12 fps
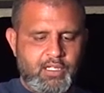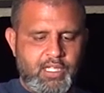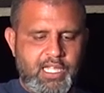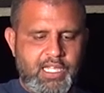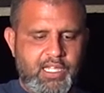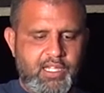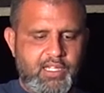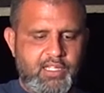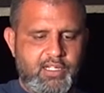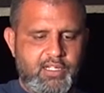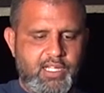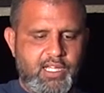
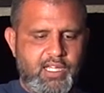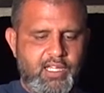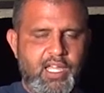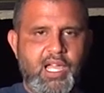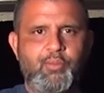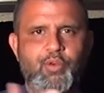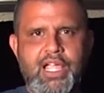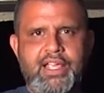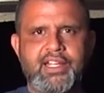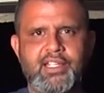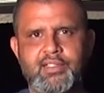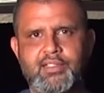And uh, I'm
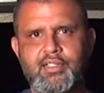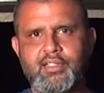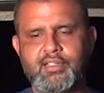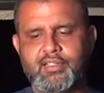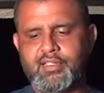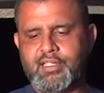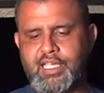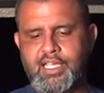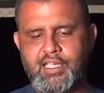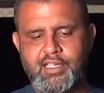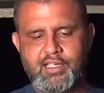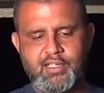writing,
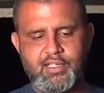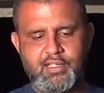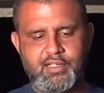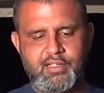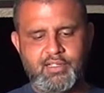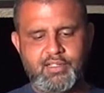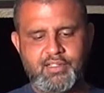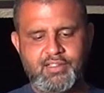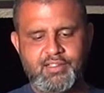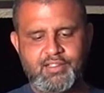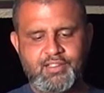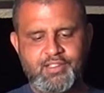and
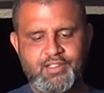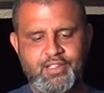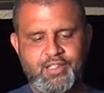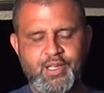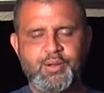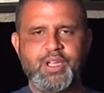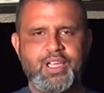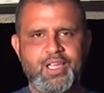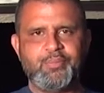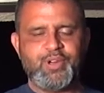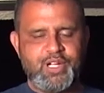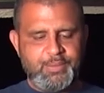I
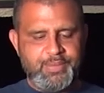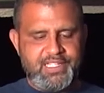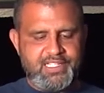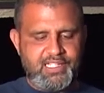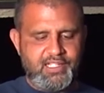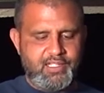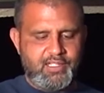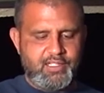get pretty busy.